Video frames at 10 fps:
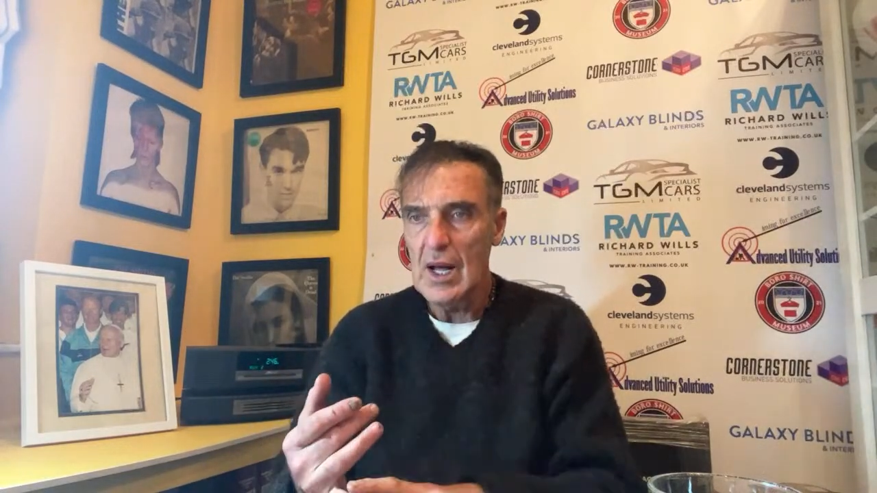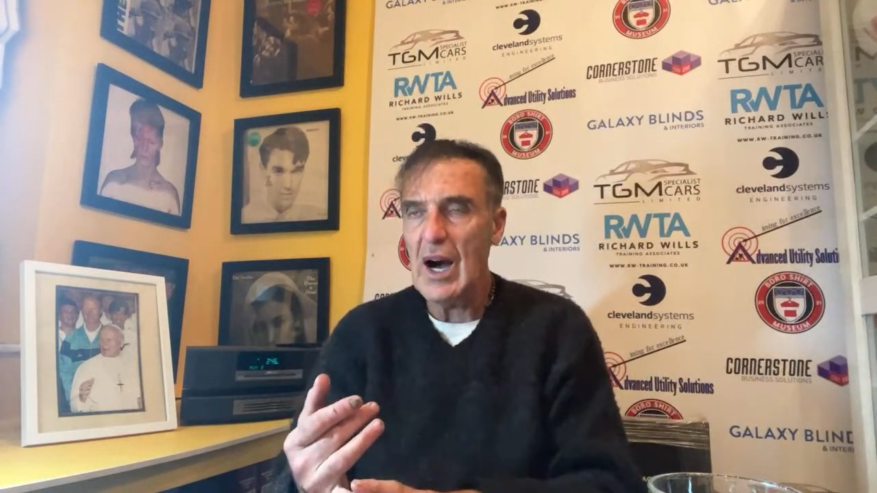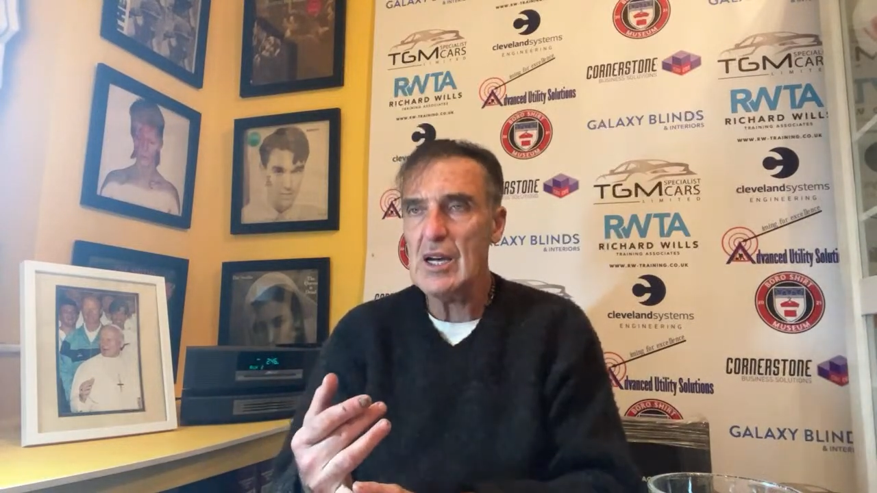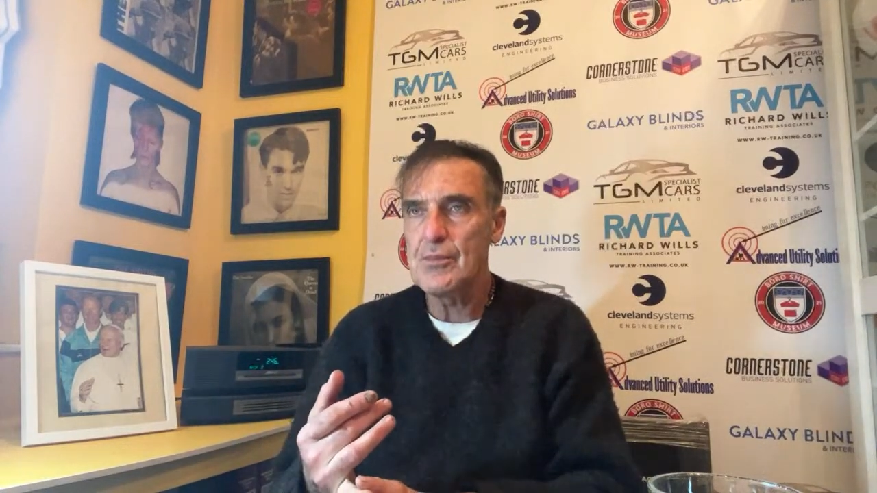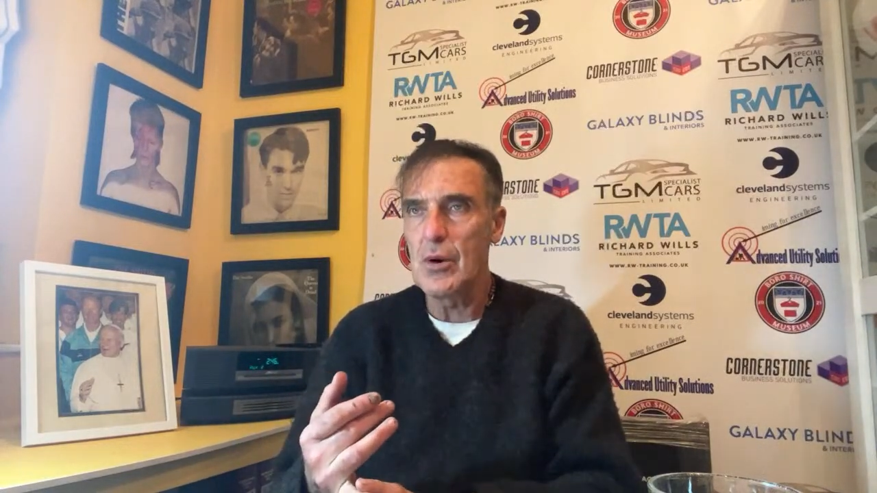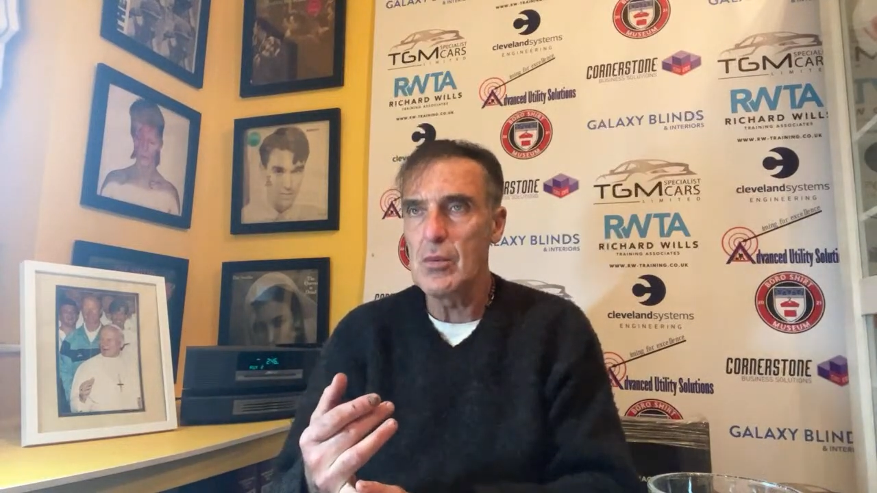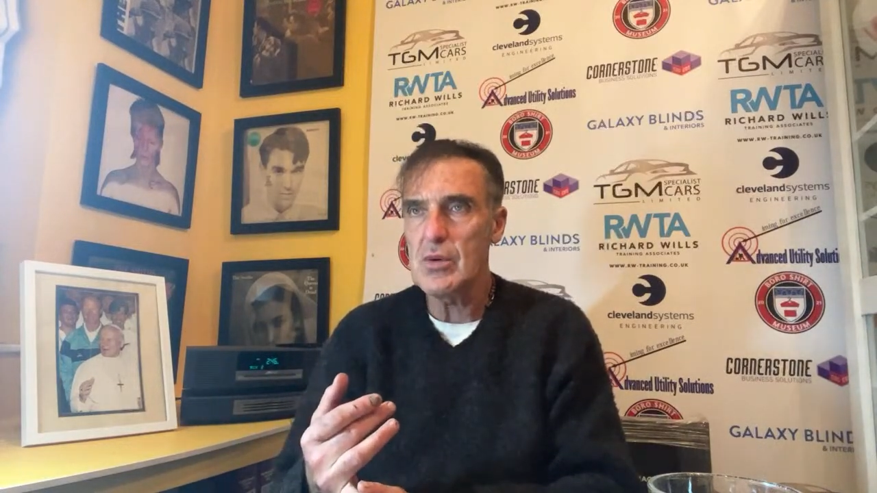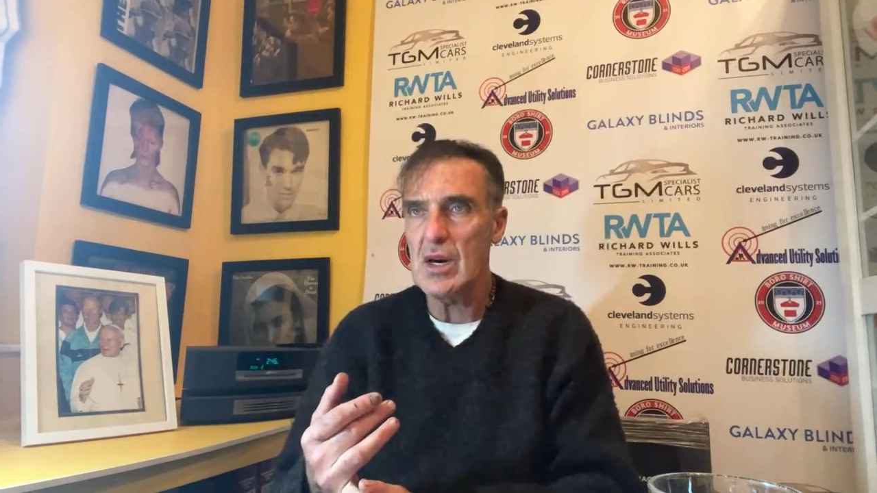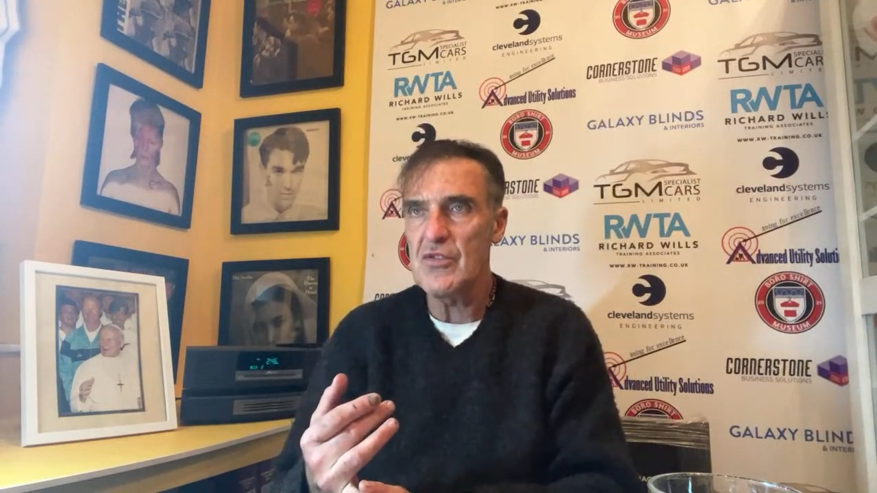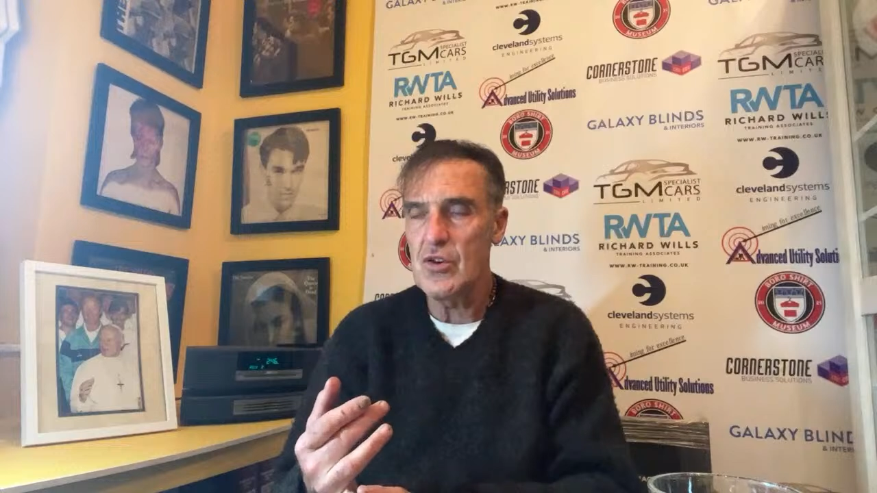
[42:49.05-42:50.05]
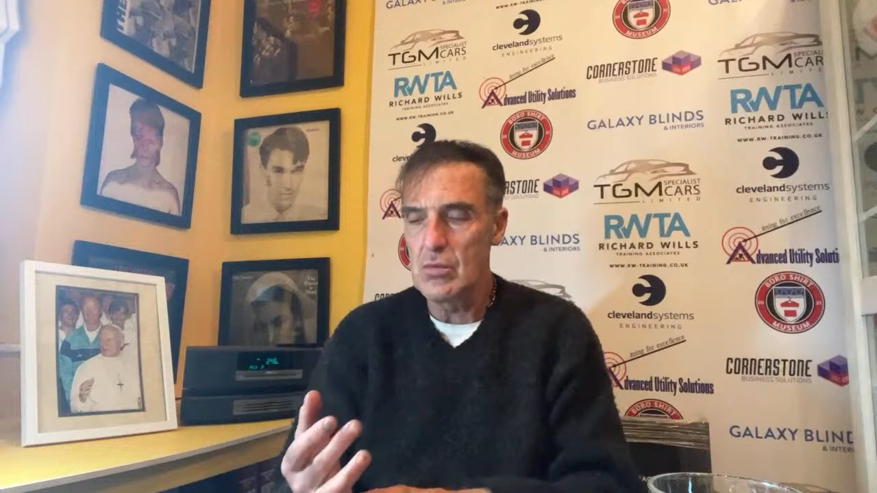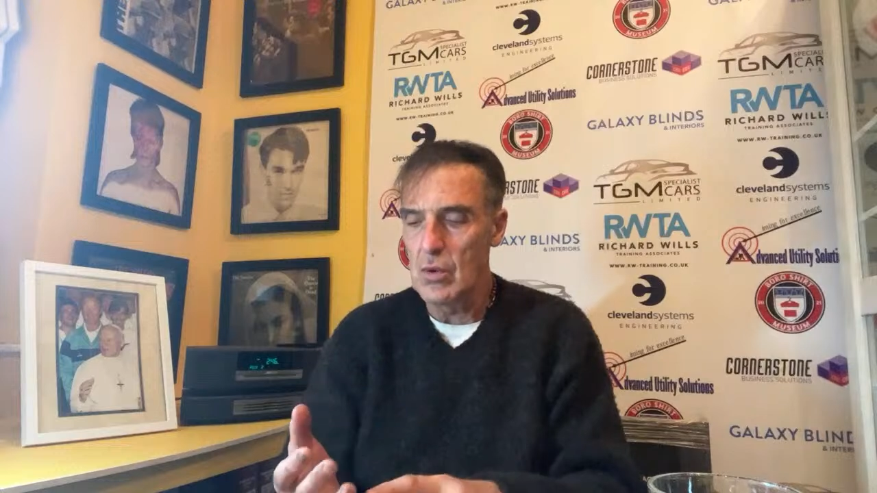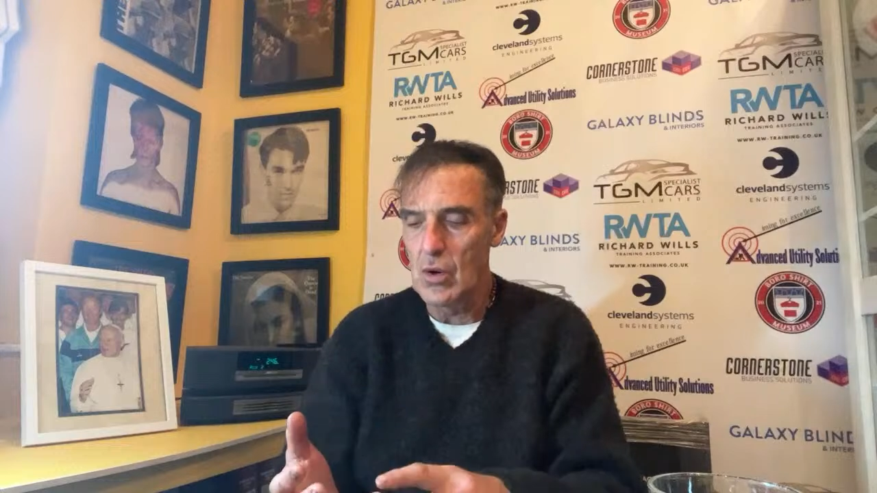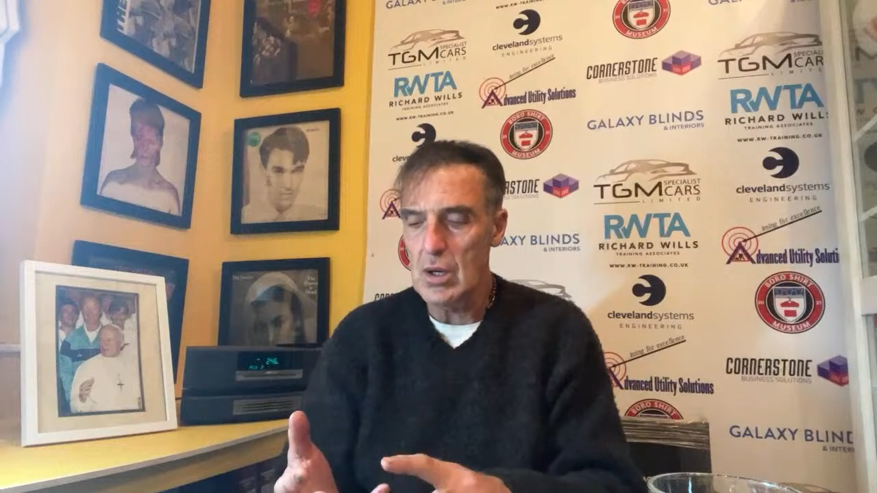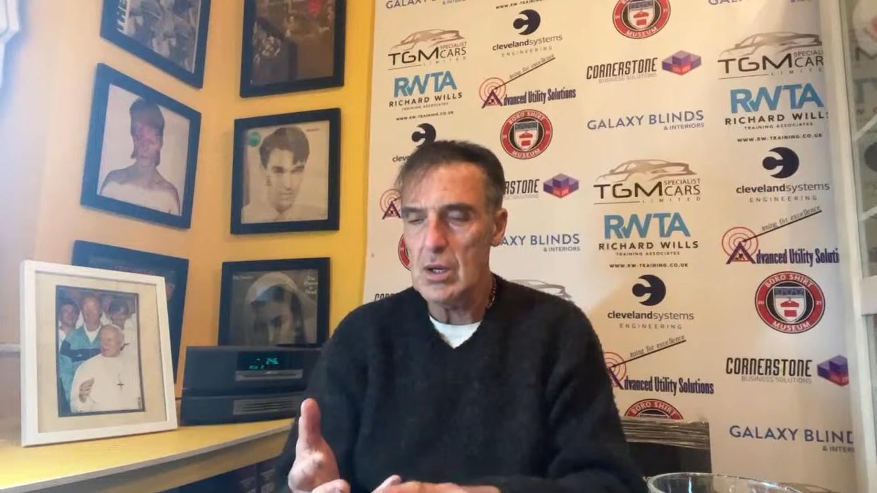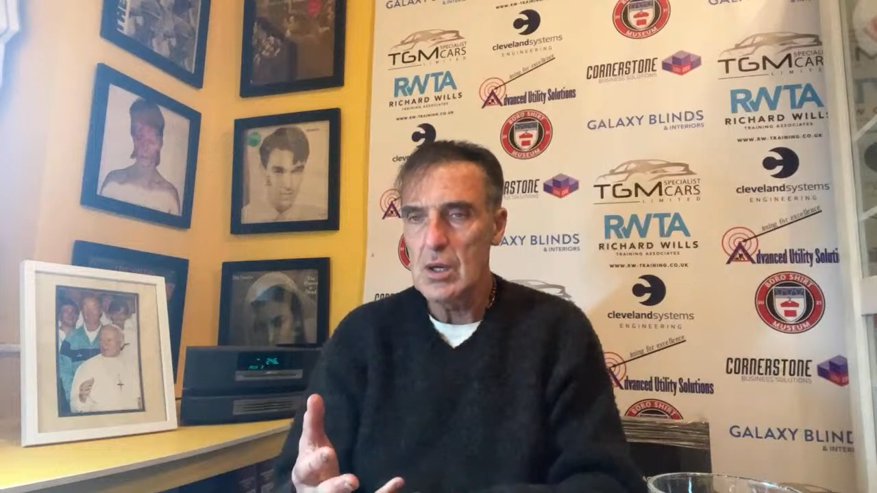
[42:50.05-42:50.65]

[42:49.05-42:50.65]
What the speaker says: Akpom will get a few more.